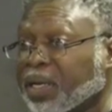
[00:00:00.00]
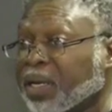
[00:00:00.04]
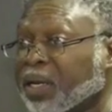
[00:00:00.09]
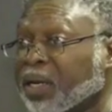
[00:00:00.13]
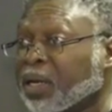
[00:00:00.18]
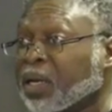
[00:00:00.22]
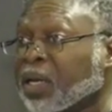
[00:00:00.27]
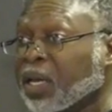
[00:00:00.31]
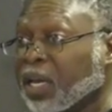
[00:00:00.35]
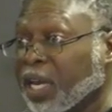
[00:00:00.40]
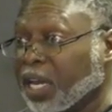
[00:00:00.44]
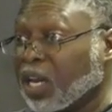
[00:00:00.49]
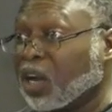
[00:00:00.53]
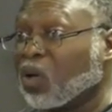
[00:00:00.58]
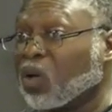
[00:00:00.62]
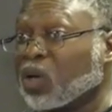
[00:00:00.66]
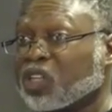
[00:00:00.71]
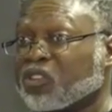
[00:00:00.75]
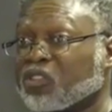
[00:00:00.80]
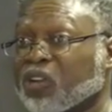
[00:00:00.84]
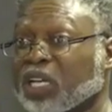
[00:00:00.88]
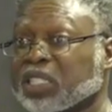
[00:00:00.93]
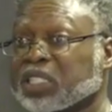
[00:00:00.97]
there and go
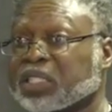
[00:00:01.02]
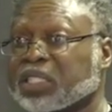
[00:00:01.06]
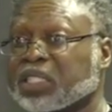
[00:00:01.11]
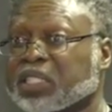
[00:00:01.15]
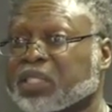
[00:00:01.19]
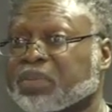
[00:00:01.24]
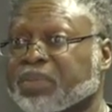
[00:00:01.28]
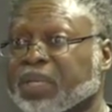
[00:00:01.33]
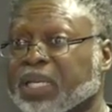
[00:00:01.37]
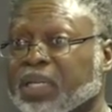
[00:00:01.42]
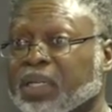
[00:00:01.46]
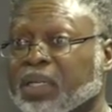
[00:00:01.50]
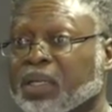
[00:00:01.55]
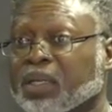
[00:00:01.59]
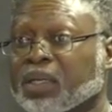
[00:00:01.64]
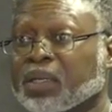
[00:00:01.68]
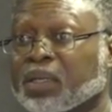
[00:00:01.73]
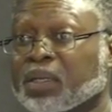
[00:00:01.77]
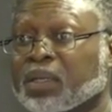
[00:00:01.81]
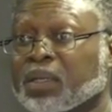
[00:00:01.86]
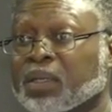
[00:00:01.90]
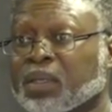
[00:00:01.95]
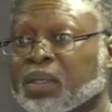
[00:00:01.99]
address these men. All
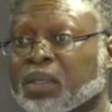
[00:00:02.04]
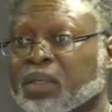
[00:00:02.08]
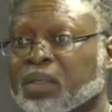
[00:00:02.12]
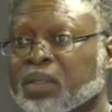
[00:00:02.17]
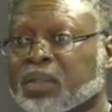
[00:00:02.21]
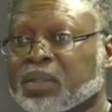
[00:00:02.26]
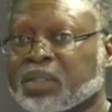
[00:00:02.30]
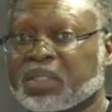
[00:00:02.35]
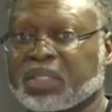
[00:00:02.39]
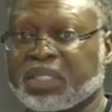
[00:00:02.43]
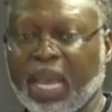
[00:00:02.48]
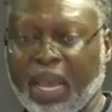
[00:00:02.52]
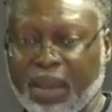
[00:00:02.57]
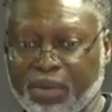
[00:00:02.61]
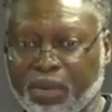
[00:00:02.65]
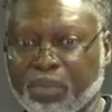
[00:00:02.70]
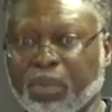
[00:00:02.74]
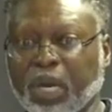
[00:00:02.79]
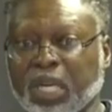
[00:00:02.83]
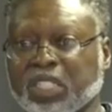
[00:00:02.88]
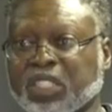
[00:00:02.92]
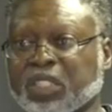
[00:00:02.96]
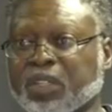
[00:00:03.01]
right, all right.
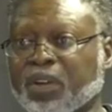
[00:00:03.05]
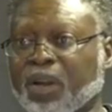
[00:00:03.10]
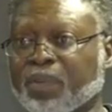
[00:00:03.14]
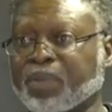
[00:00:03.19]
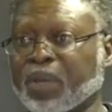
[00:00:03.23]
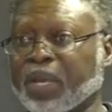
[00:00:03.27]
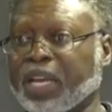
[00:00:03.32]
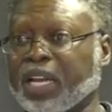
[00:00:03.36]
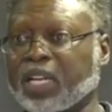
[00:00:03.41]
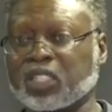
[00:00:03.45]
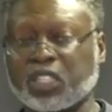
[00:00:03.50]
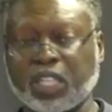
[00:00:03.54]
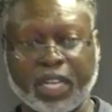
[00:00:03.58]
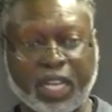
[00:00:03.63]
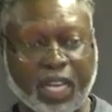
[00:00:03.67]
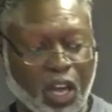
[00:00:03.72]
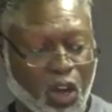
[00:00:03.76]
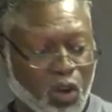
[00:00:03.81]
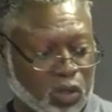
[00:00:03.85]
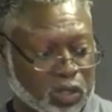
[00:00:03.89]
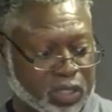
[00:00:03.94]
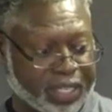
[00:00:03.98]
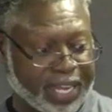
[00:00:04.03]
David muster up the energy and
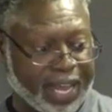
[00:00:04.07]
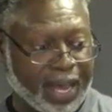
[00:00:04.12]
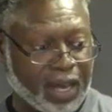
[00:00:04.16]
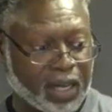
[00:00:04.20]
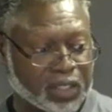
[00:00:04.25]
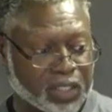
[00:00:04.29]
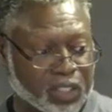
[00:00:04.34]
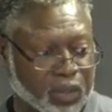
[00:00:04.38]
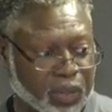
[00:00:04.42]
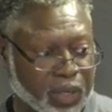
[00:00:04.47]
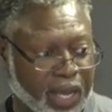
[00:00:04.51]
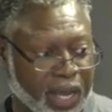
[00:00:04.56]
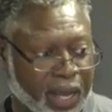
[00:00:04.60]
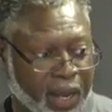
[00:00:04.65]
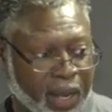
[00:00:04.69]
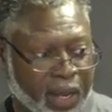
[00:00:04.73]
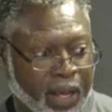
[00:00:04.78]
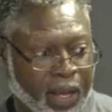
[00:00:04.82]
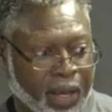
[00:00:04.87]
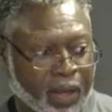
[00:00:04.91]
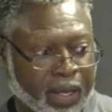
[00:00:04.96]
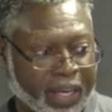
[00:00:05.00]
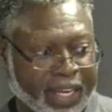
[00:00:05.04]
goes down to that
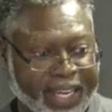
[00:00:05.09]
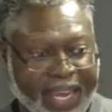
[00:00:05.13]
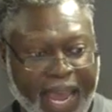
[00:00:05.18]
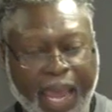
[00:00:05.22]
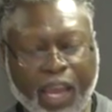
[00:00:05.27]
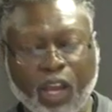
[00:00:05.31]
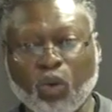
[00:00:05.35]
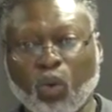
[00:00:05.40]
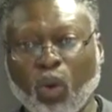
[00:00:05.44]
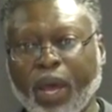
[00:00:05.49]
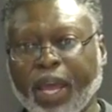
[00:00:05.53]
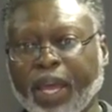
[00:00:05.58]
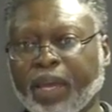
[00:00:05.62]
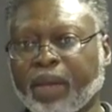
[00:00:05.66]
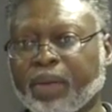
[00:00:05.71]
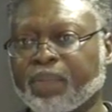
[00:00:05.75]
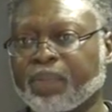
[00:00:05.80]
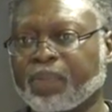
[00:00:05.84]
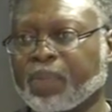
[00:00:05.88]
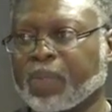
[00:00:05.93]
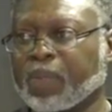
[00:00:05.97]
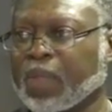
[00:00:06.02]
gateway.